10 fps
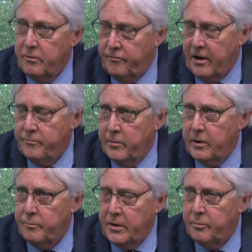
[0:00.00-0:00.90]
the 5
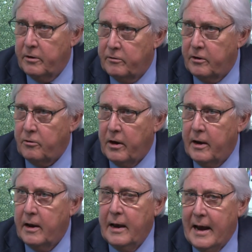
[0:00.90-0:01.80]
million people in Tigray,
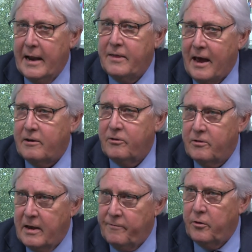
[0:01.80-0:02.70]
and that has
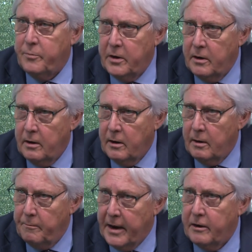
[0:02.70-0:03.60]
never been
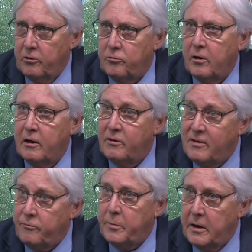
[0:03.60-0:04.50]
managed. It has
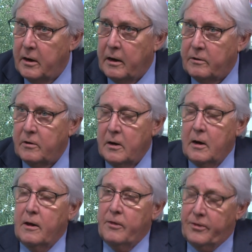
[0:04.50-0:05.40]
never been hit.
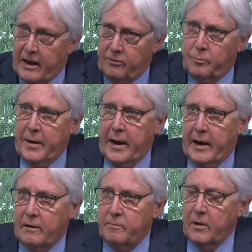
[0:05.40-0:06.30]
That's bad.